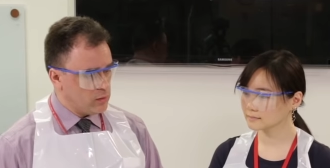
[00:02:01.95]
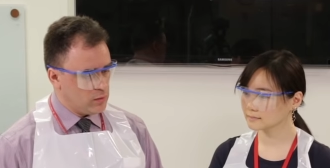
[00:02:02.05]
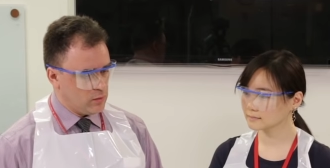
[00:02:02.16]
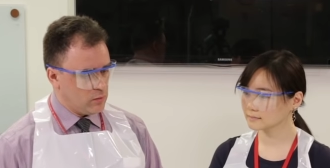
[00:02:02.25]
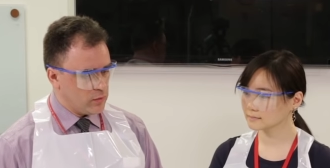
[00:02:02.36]

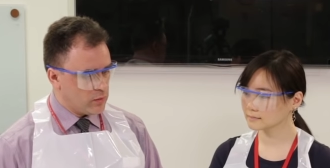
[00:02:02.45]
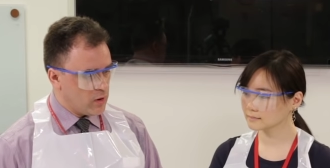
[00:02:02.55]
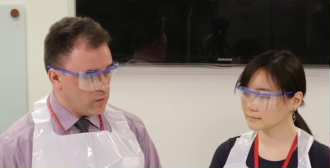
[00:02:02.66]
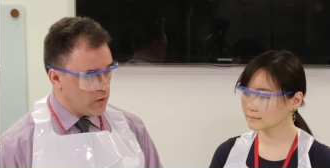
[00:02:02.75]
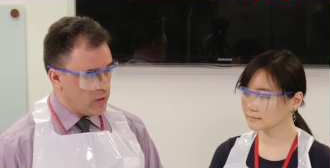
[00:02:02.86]
Speaker 1: the
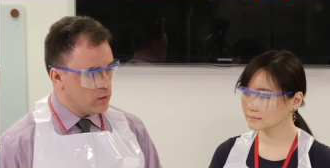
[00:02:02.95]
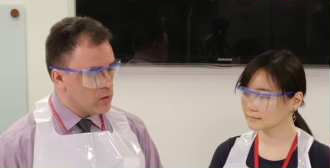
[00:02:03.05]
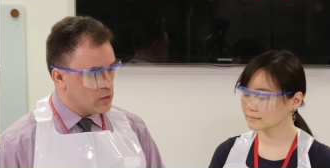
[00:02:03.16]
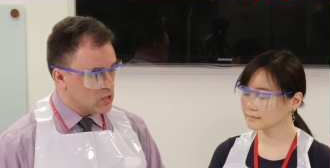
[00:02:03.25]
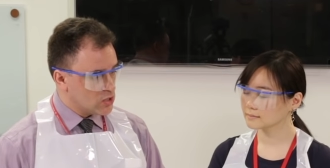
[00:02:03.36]
order of
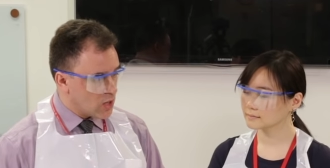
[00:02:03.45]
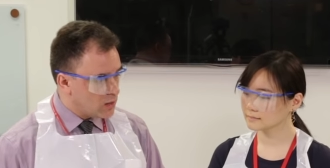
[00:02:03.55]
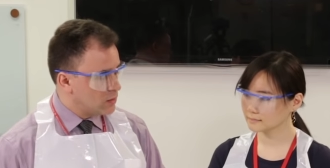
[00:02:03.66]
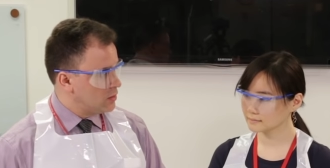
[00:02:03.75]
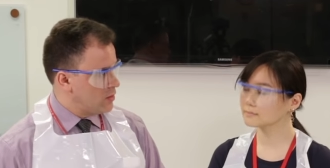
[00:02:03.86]
a
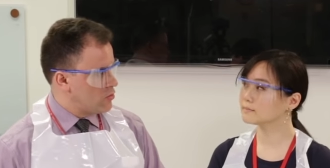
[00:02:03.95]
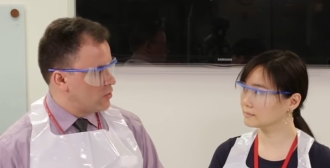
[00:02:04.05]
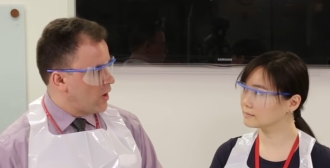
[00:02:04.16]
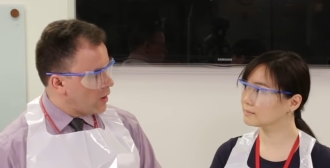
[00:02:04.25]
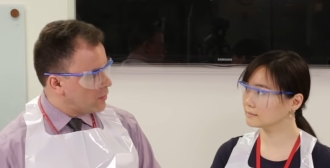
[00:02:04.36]
solid
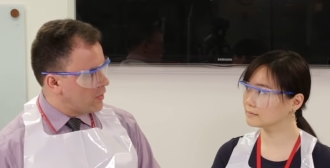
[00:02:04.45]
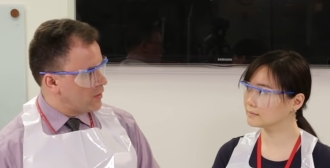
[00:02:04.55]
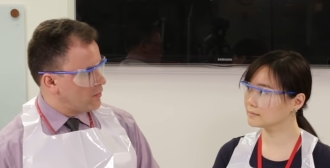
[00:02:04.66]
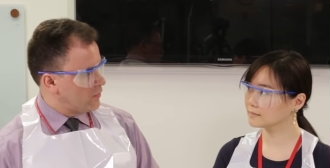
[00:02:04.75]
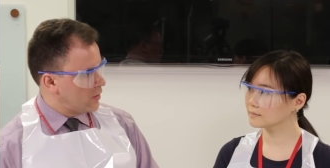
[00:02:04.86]
lesion, how
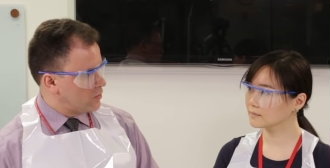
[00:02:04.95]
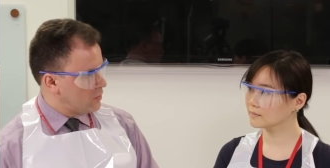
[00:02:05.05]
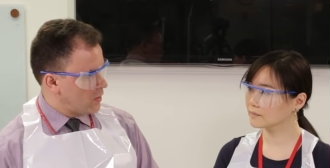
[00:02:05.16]
would that affect your